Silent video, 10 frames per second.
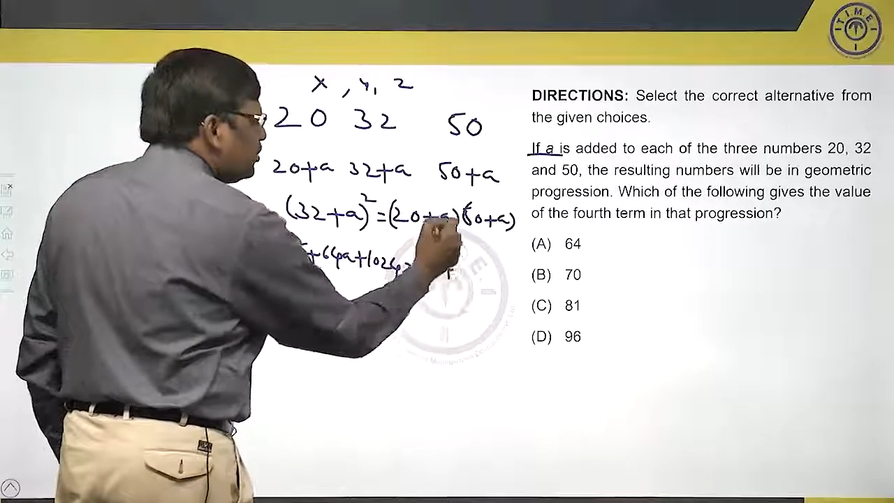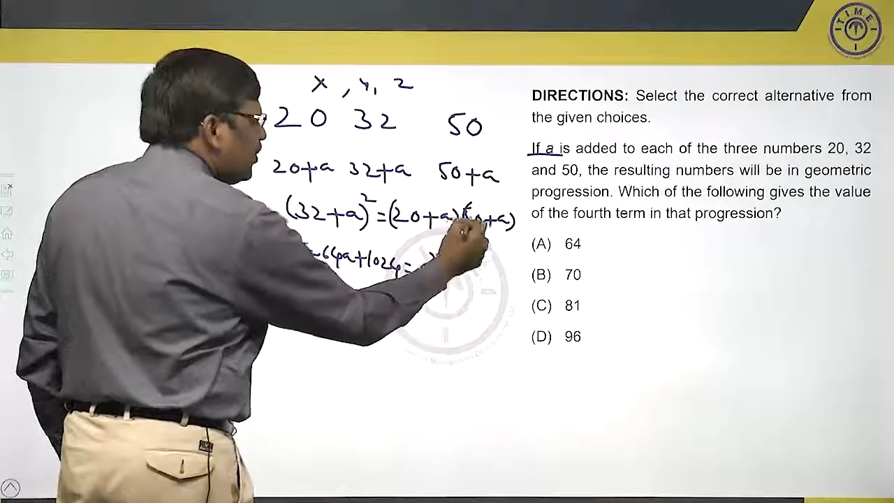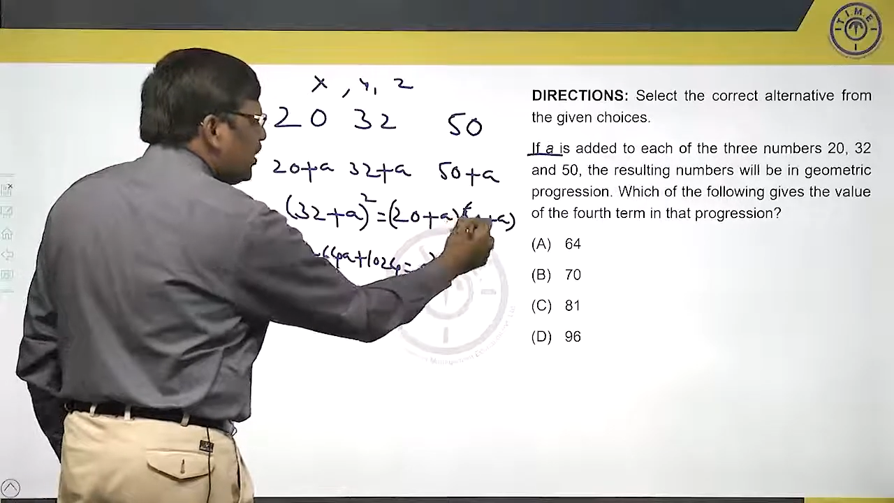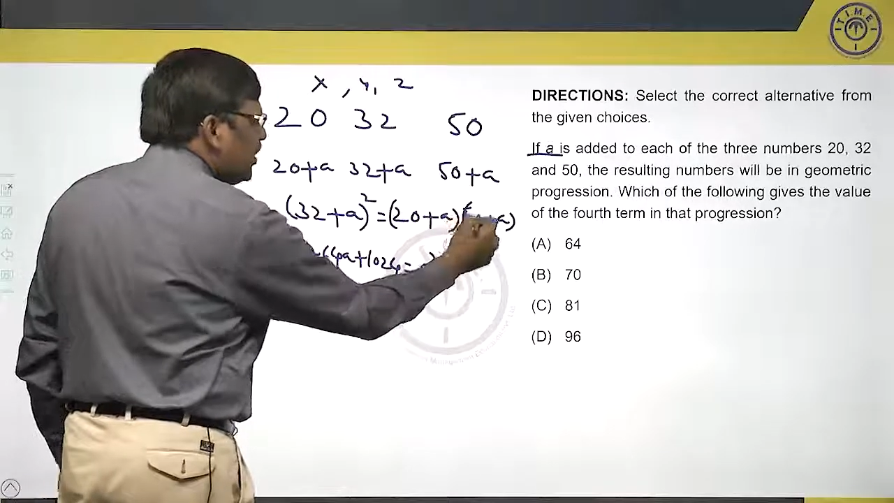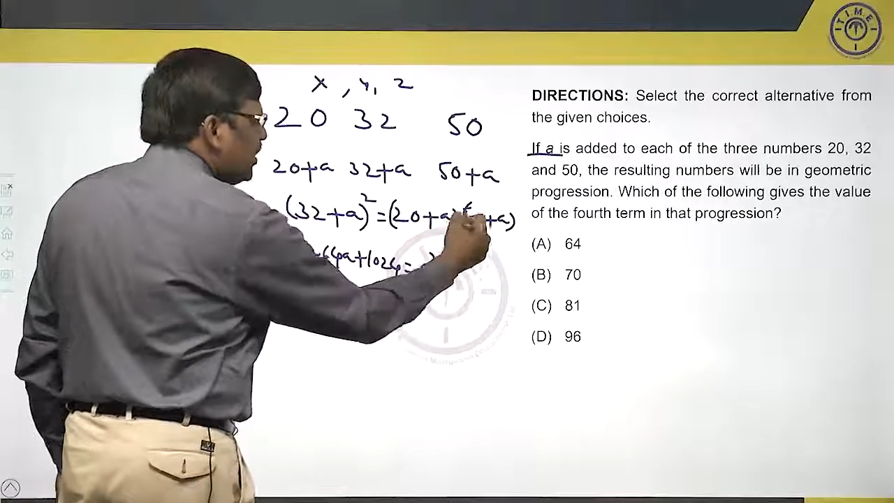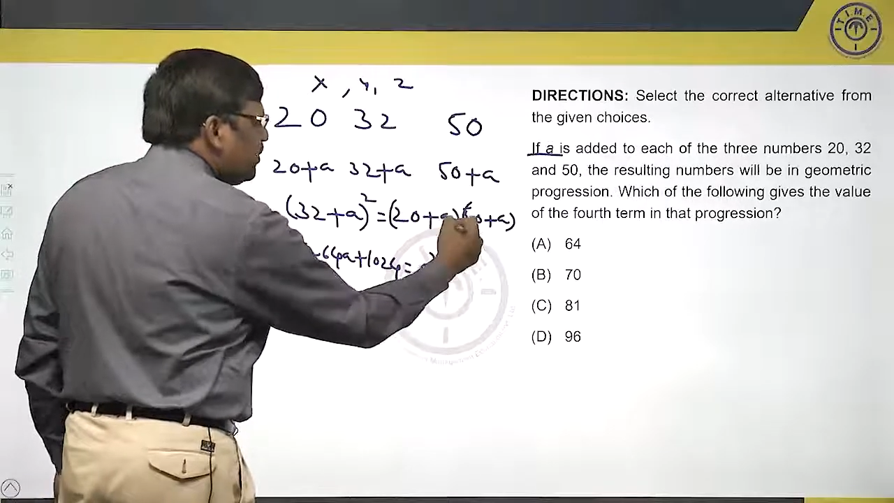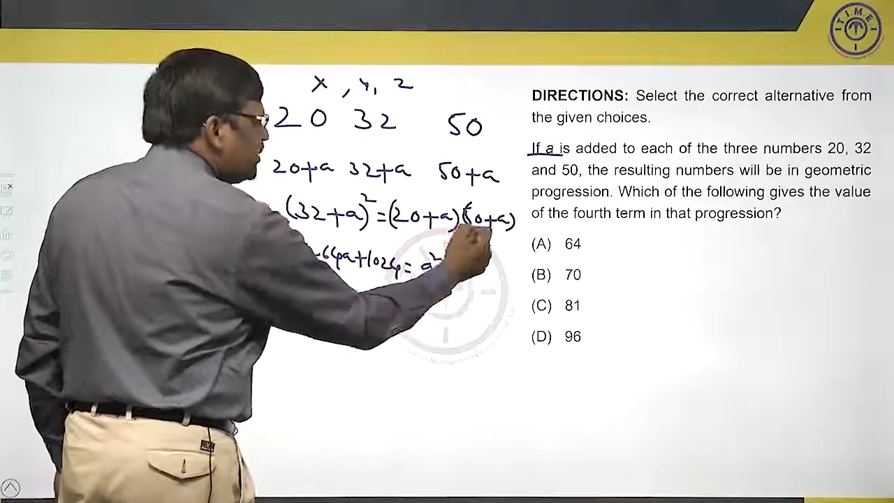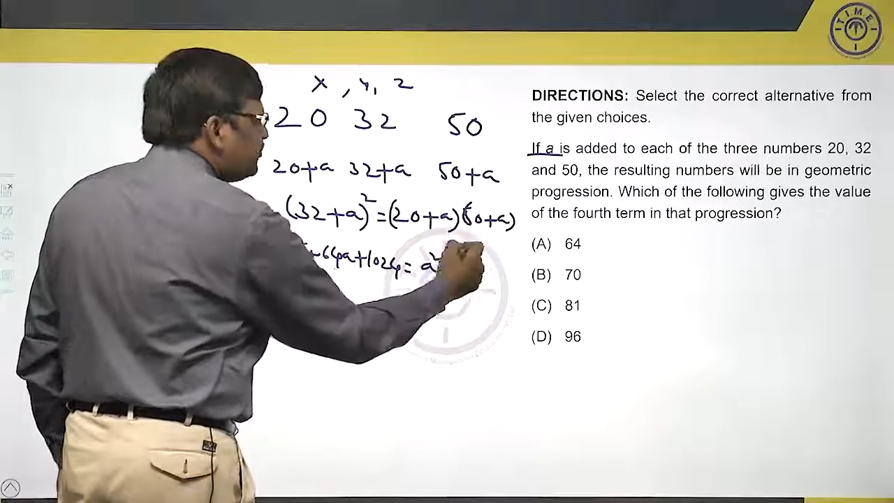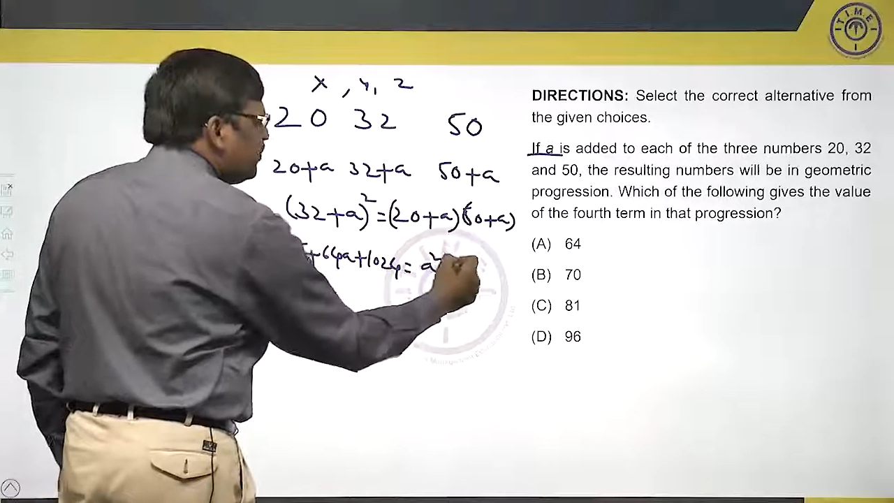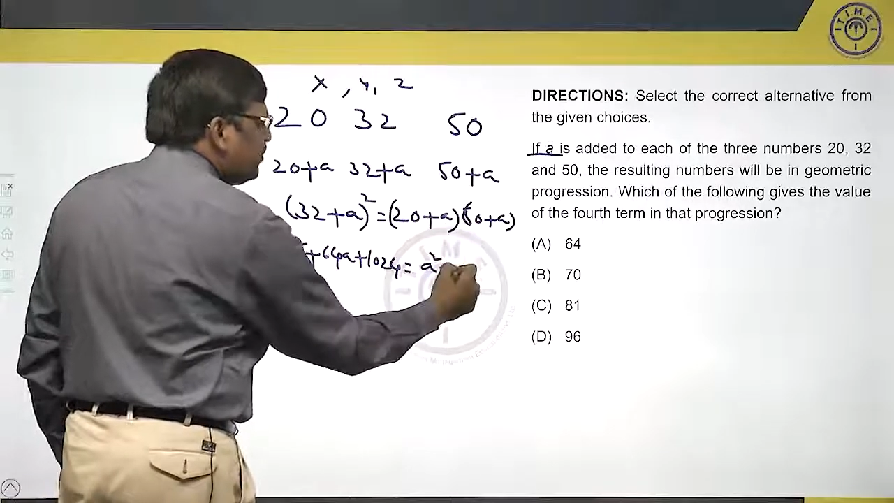20a
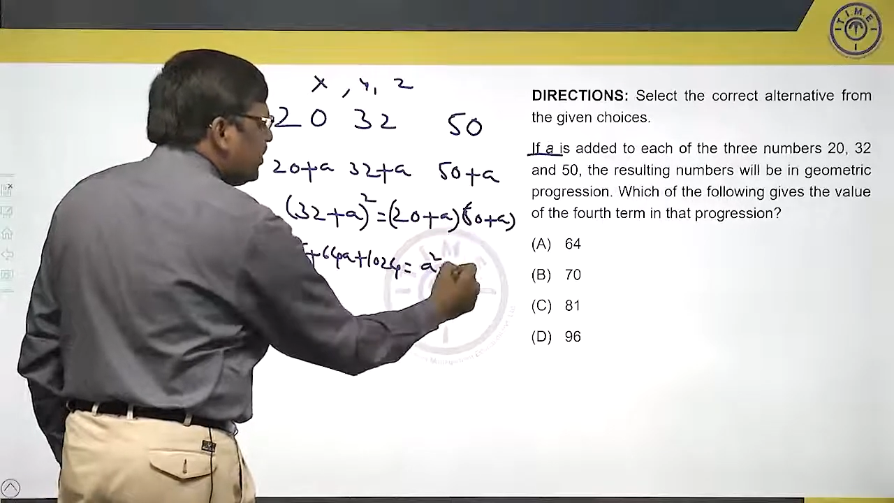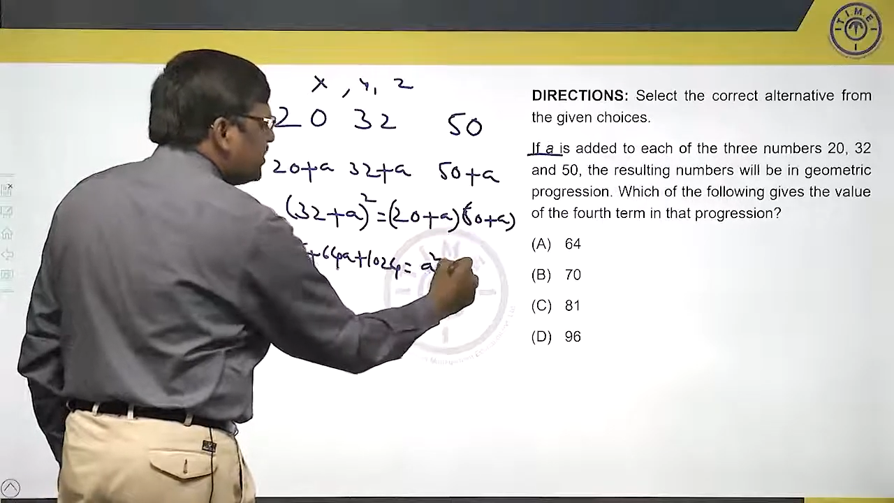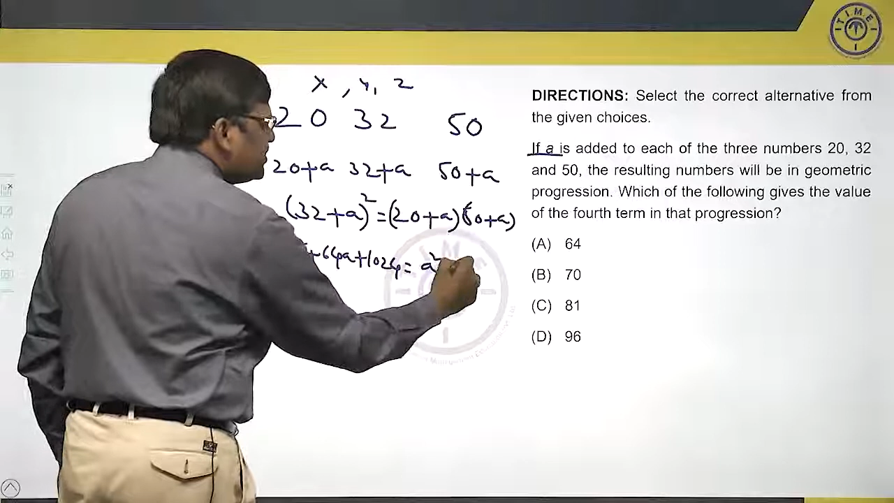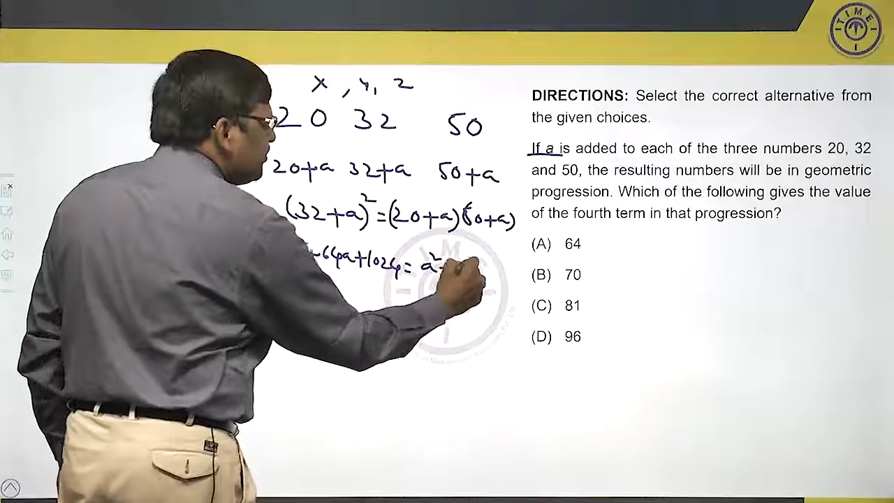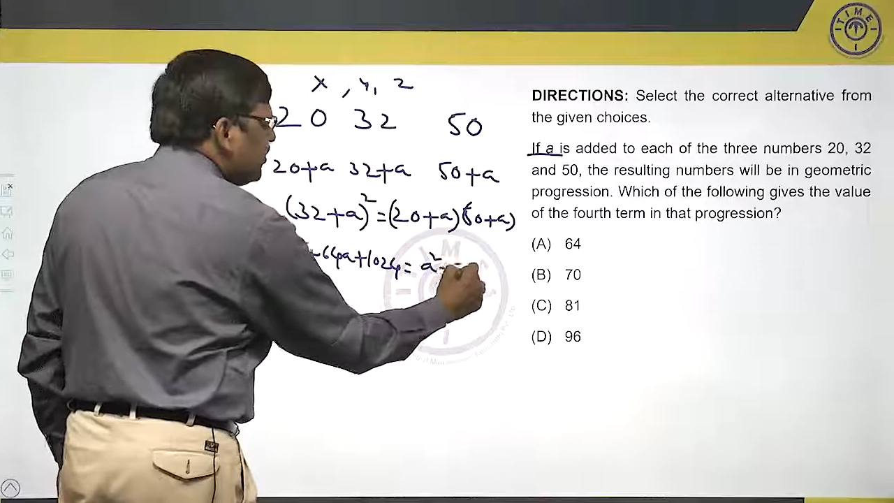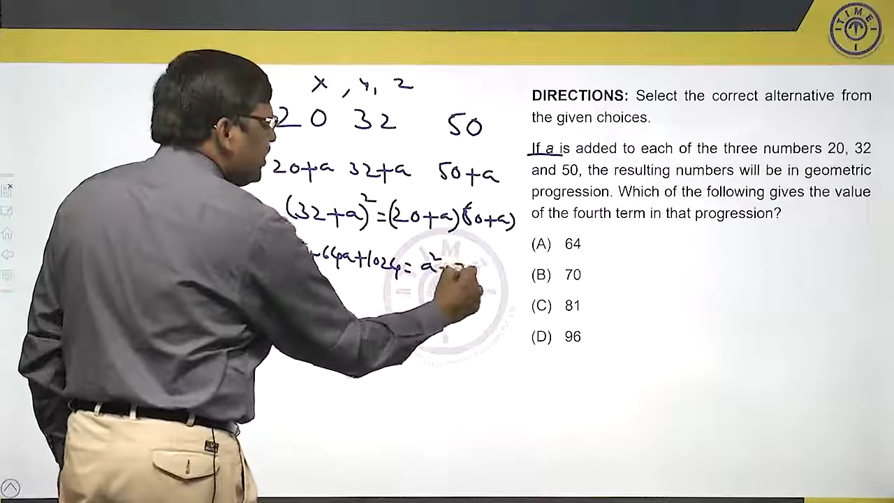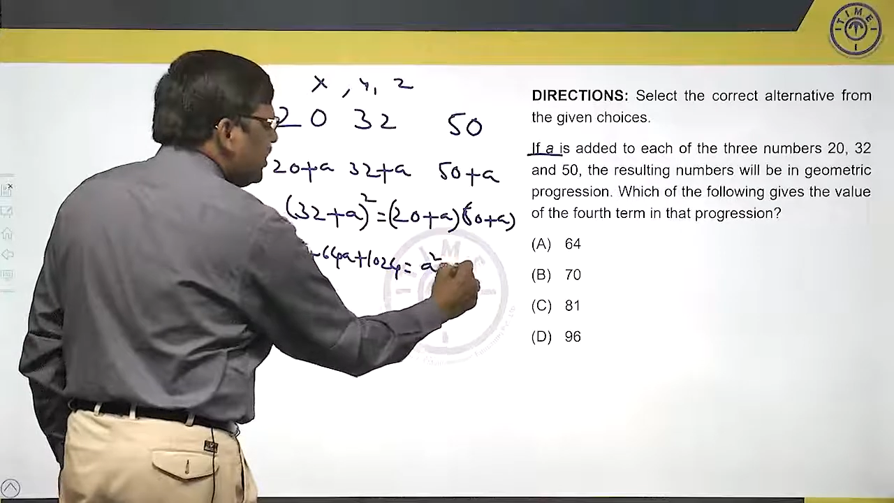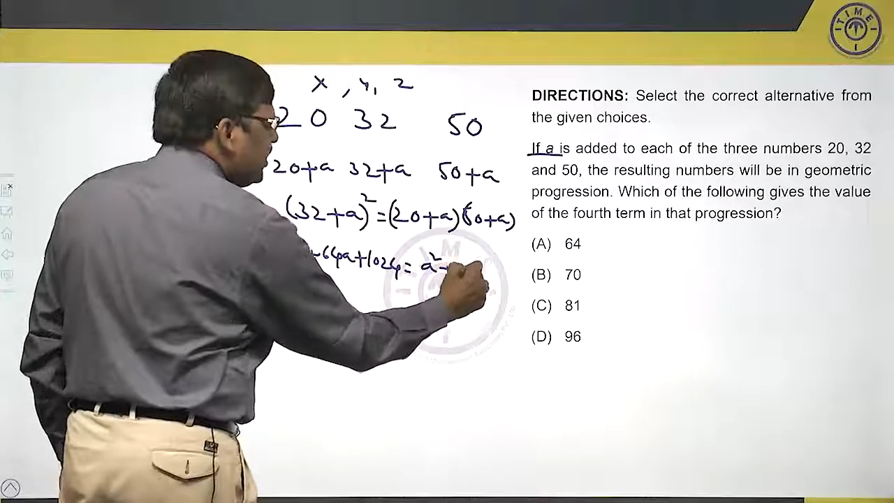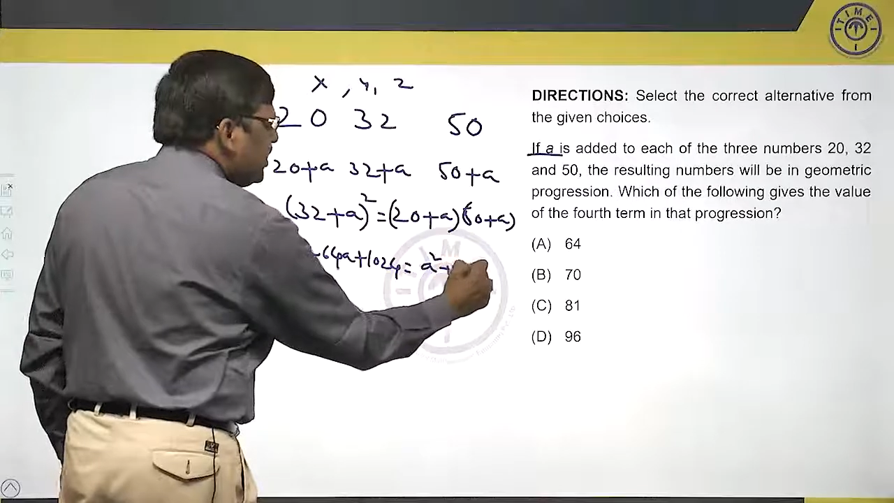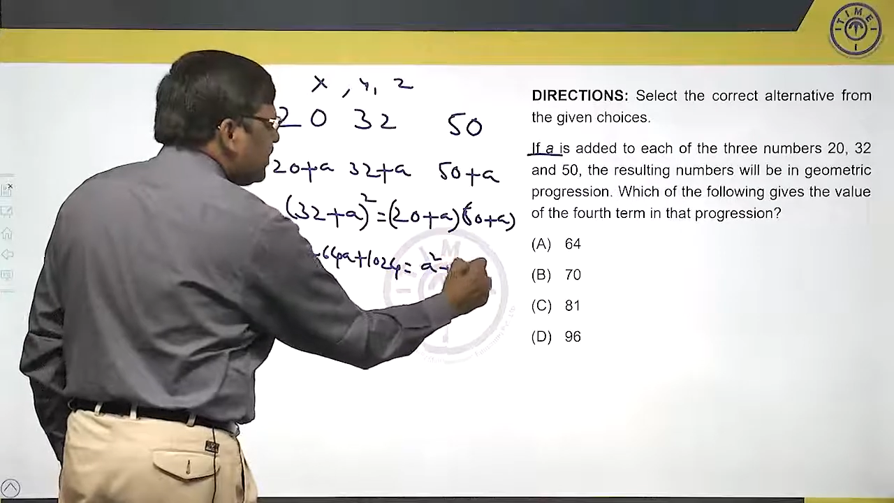plus 50a
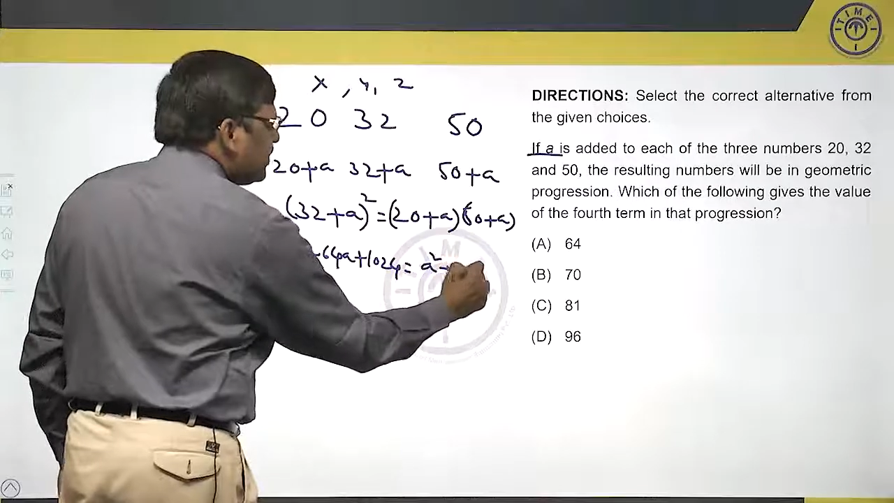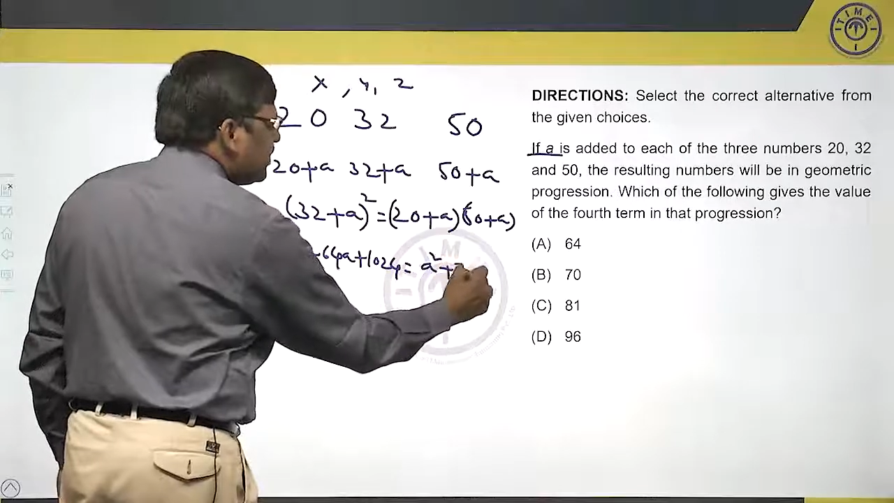70a